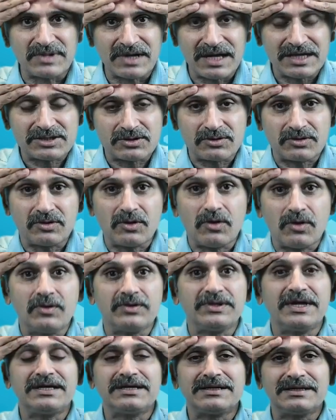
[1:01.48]
But I should
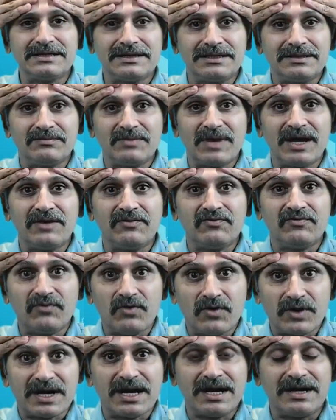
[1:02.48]
know that my
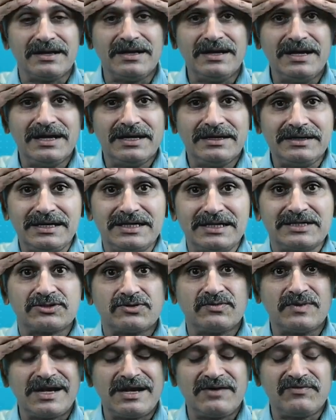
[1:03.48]
forehead needs
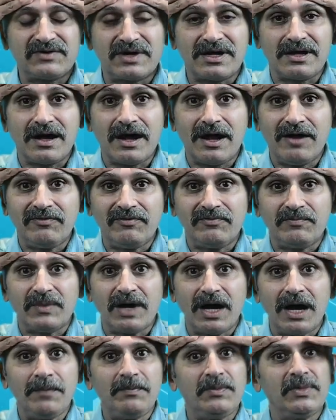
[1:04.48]
to be lifted
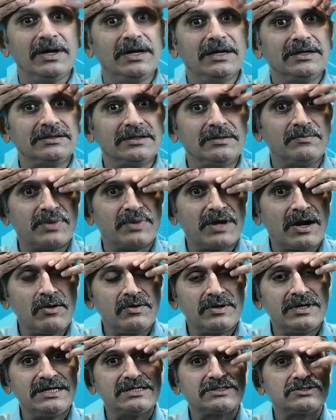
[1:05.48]
up. The
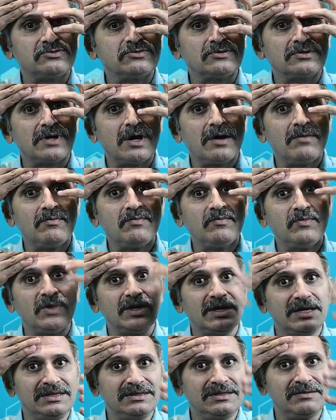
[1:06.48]
brow needs to come
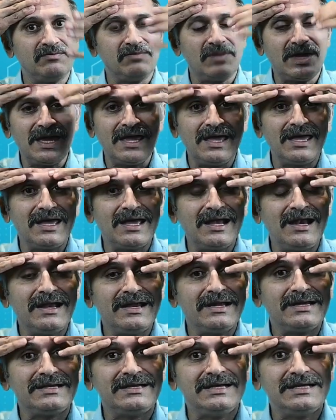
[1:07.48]
in the
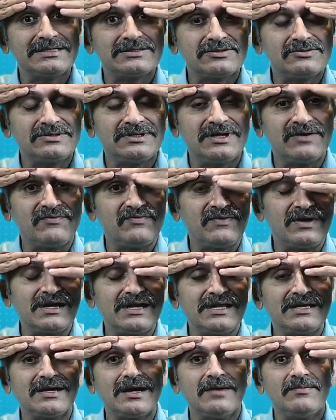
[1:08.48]
male. It needs to
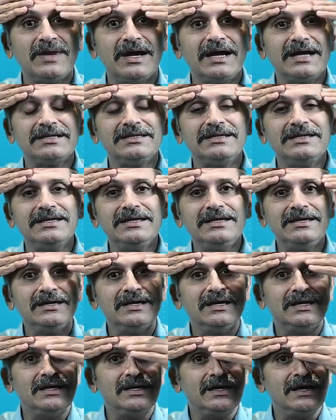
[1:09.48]
definitely come at the
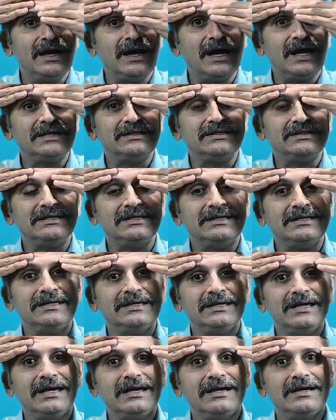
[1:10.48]

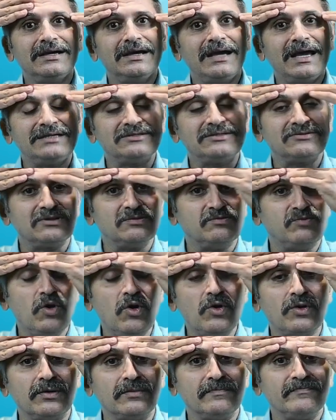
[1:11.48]
edge of the
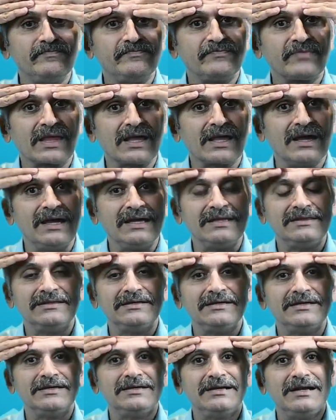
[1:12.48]
bone. In
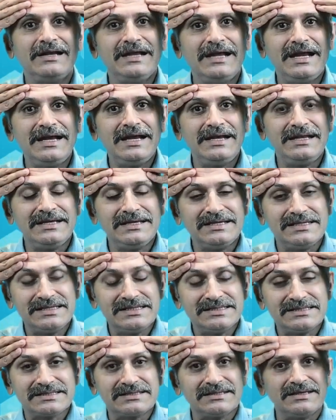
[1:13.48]
the
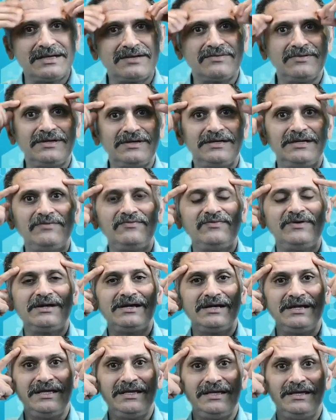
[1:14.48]
ladies, it will
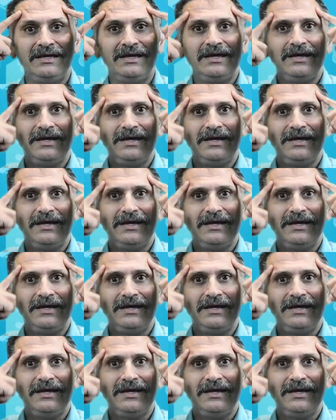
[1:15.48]
definitely